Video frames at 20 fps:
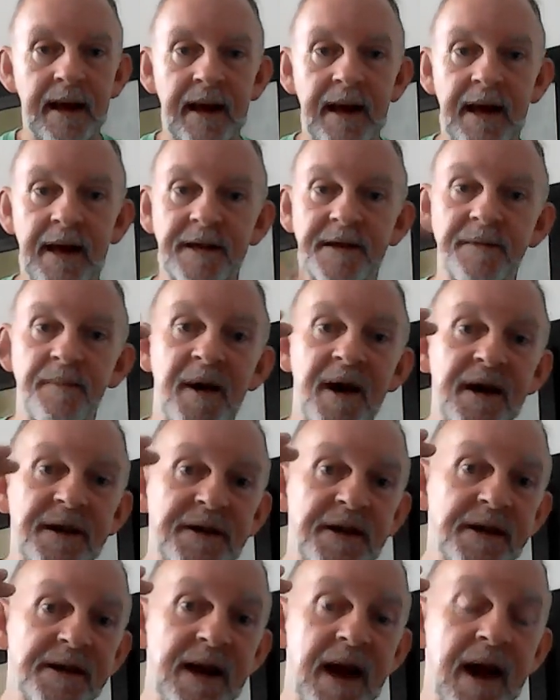as
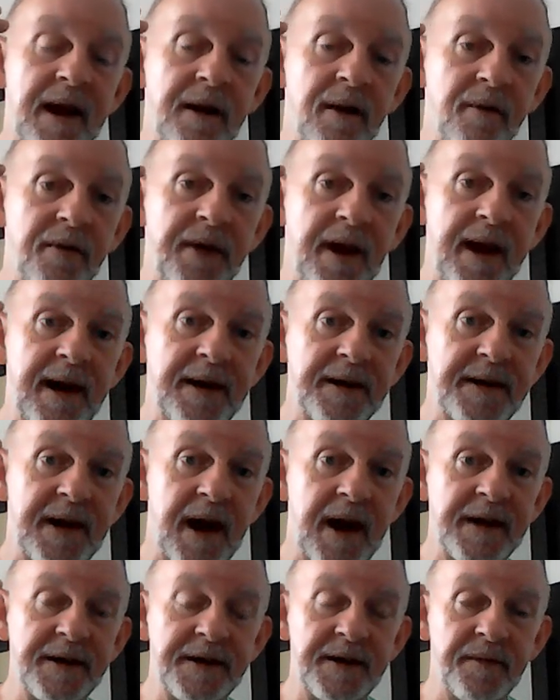much as I don't think
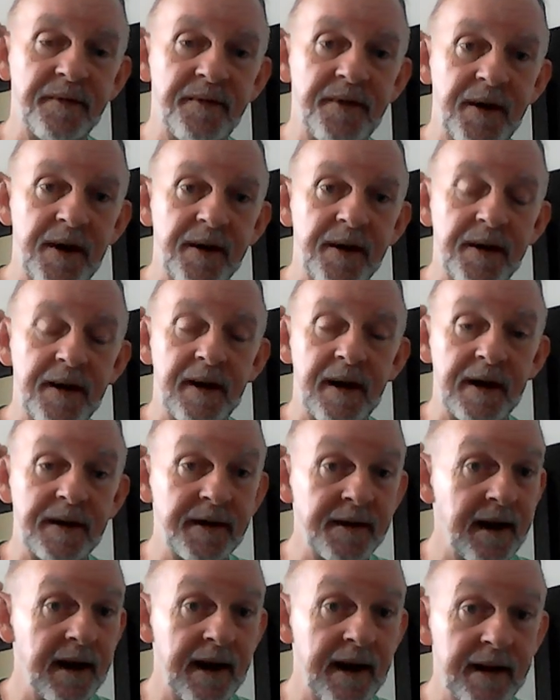Tyson
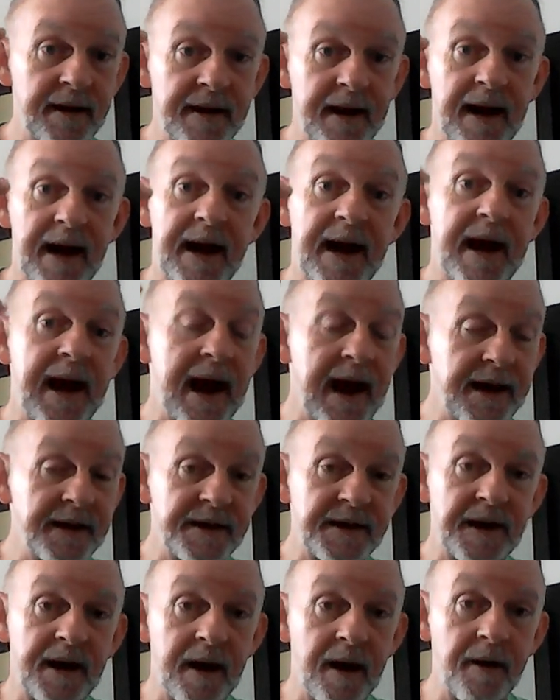Fury, that he
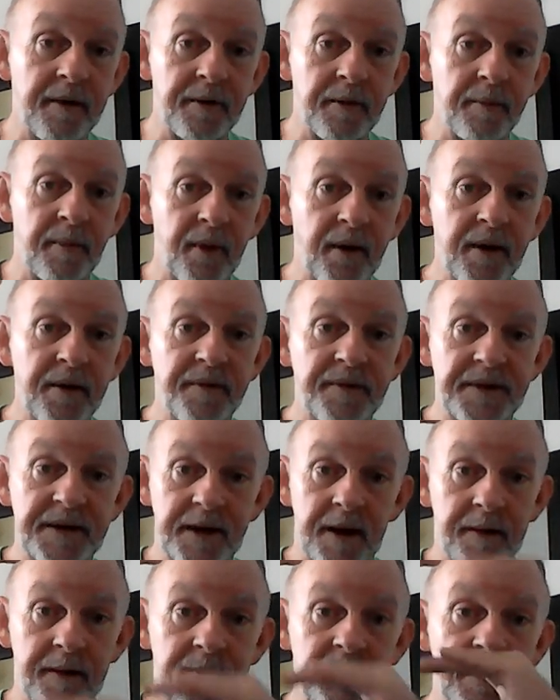has to go to prove
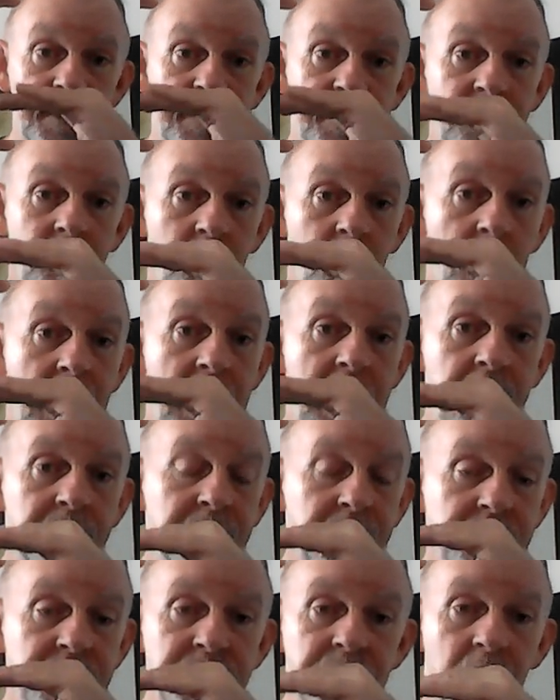something,
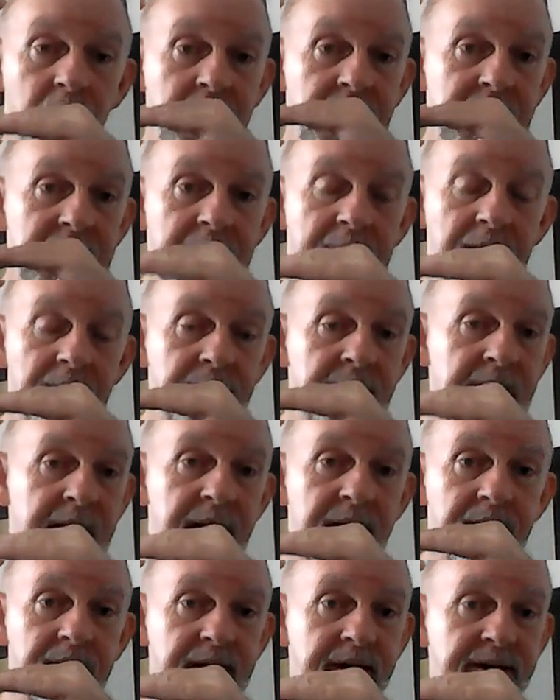Wilder's way down
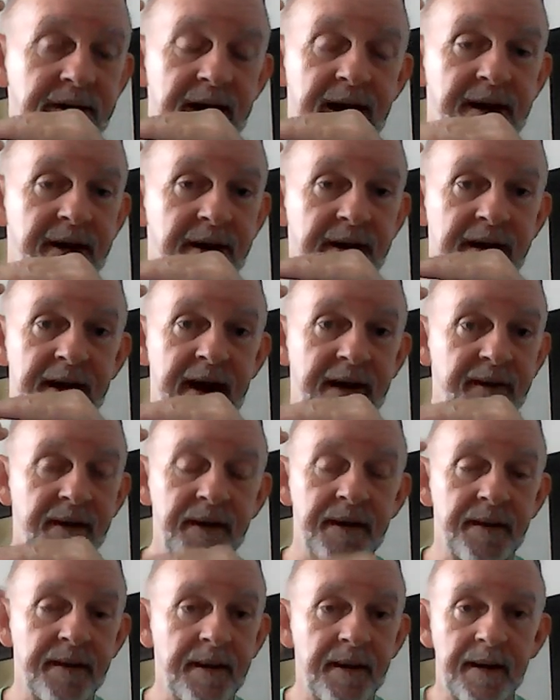here, because he couldn't
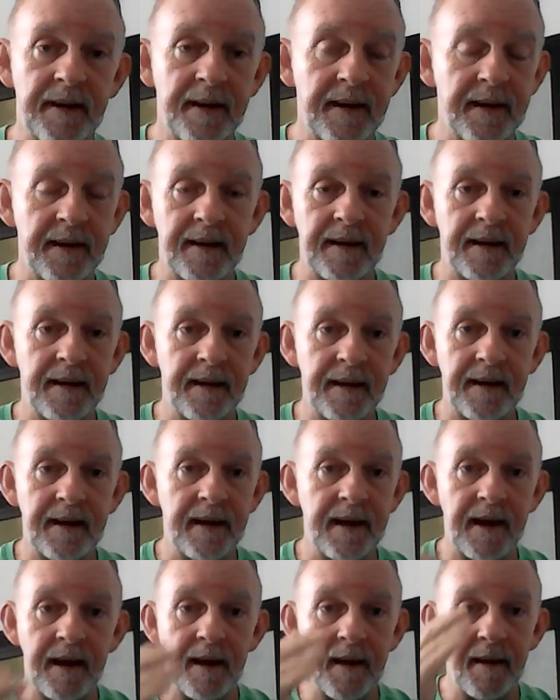even
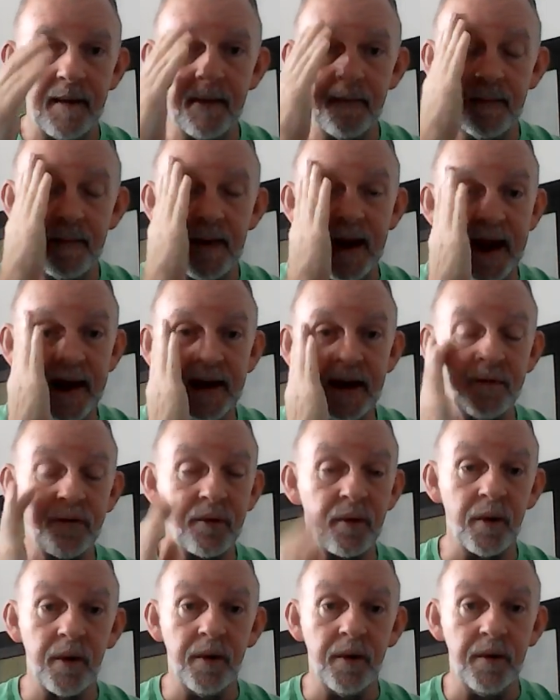make
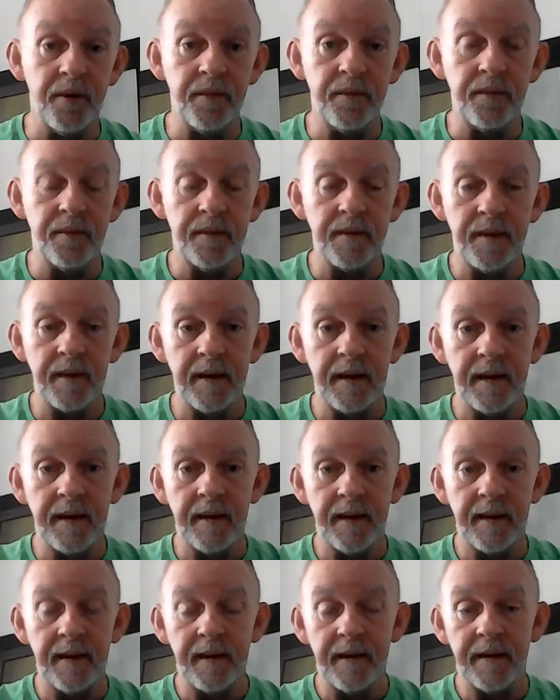it through
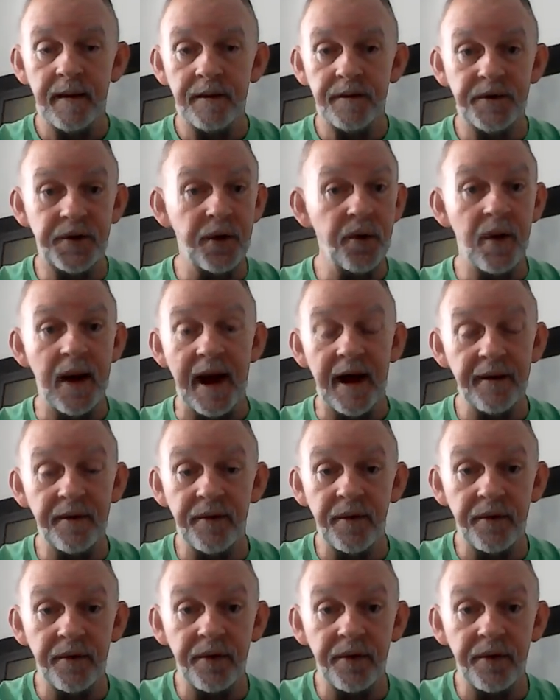two out of the